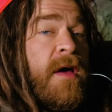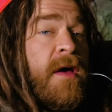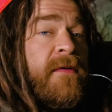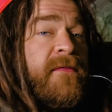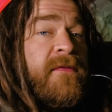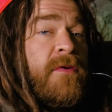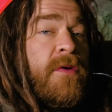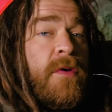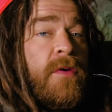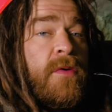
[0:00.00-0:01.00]
of
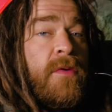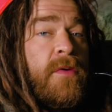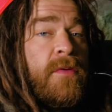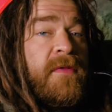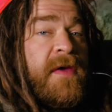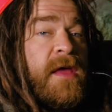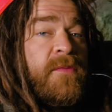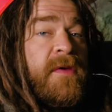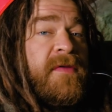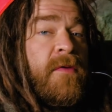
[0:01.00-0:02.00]

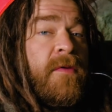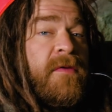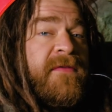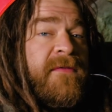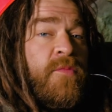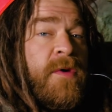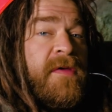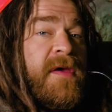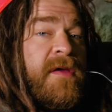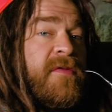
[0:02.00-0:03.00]
Sideways Stories from
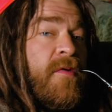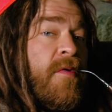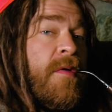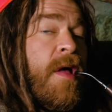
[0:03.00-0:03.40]
Wayside School.